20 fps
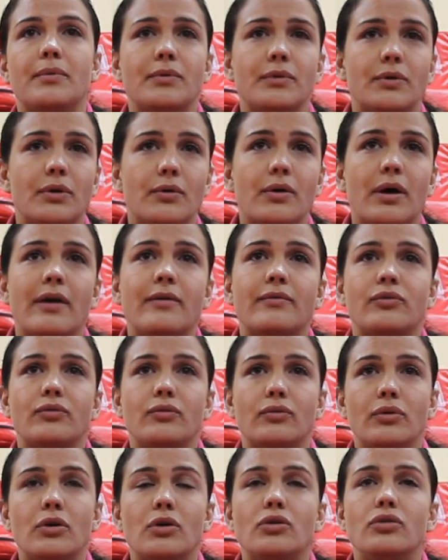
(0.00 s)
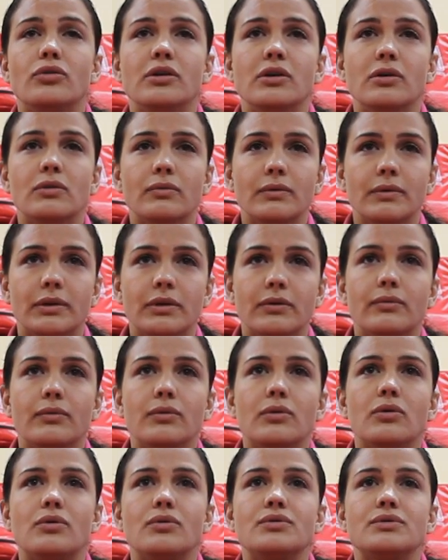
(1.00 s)
You know, have to deal with the
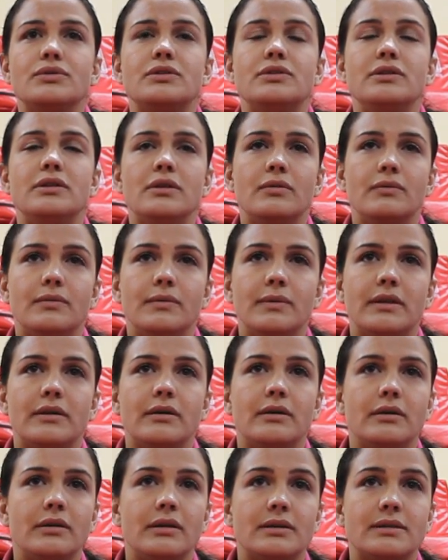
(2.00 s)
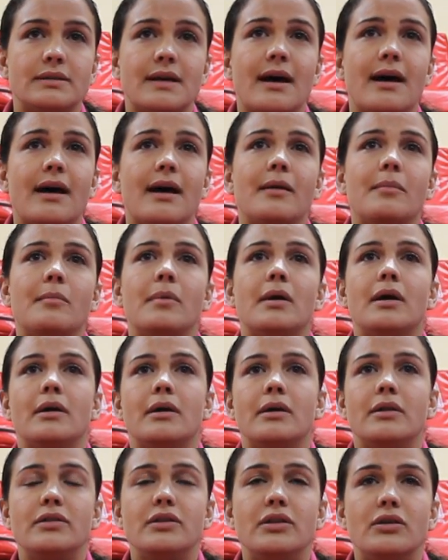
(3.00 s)
rules, deal with the time,
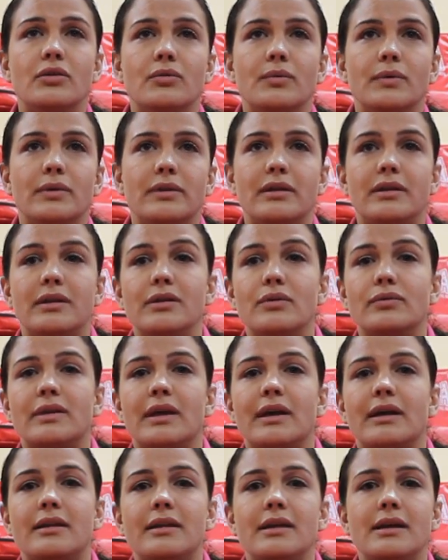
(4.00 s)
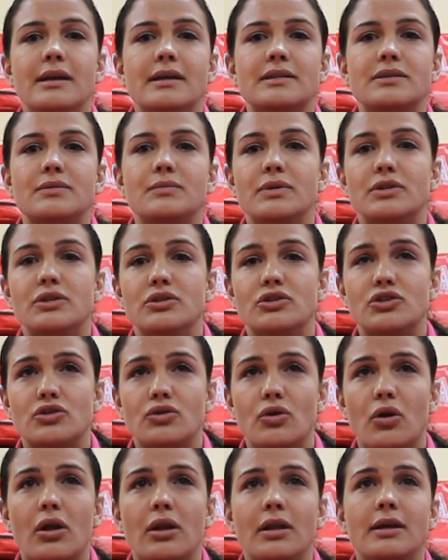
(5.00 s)
deal with the new techniques, with the
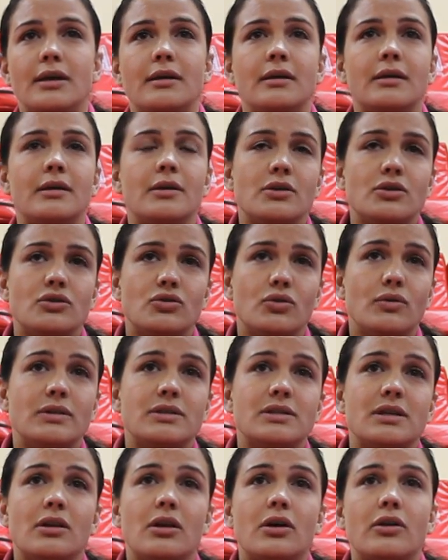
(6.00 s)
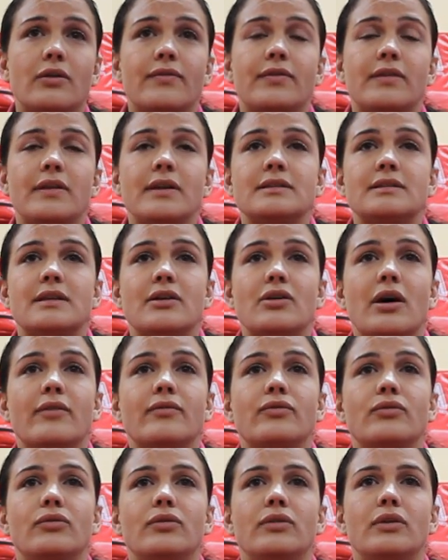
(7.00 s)
stalling. So it's a lot of things that you
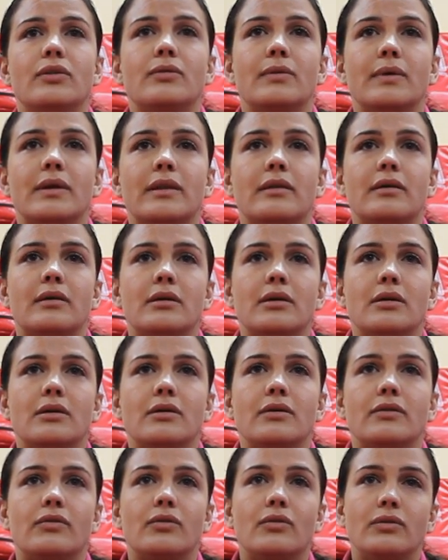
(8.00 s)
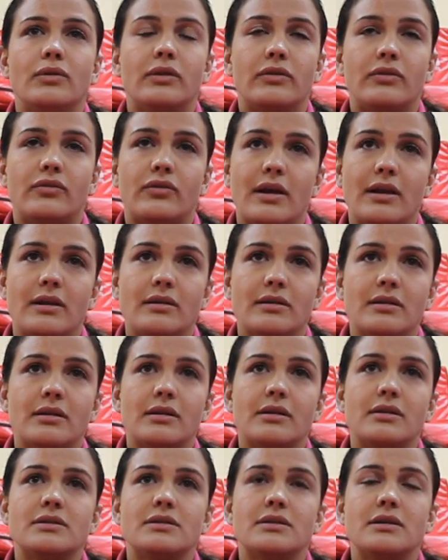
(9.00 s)
have to deal with. So the training
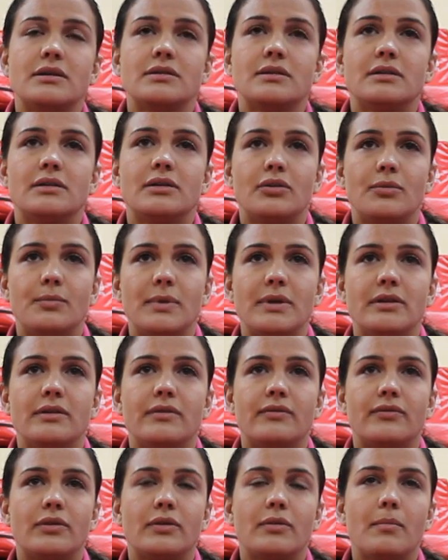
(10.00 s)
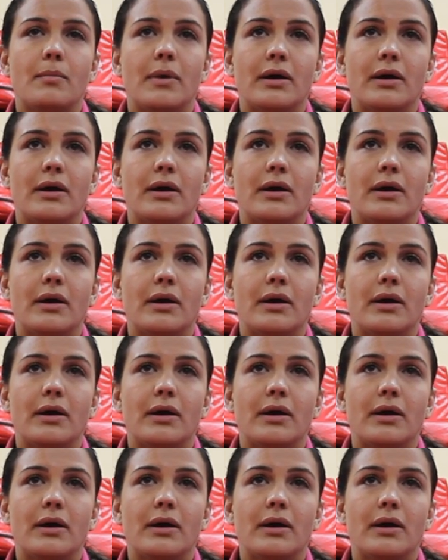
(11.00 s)
is a little bit different.